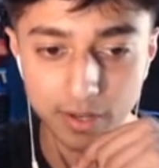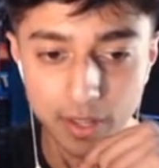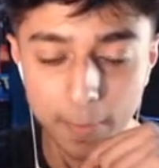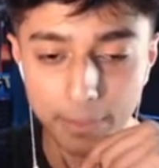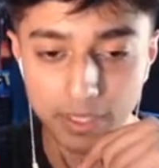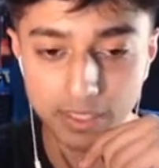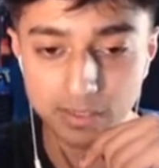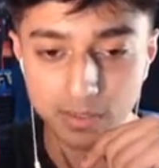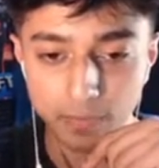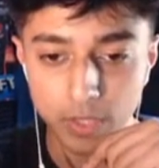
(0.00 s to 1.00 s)
Please,
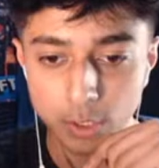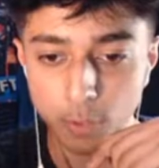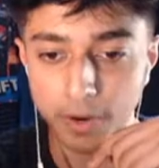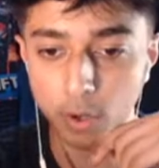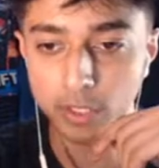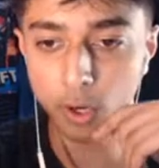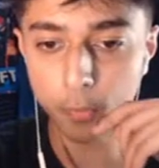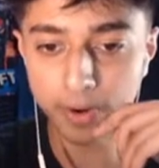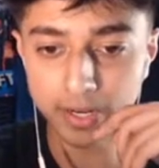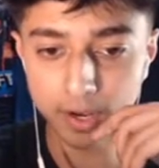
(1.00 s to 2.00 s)
you're my only hope
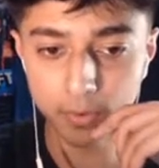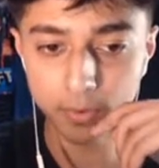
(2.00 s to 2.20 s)
right now.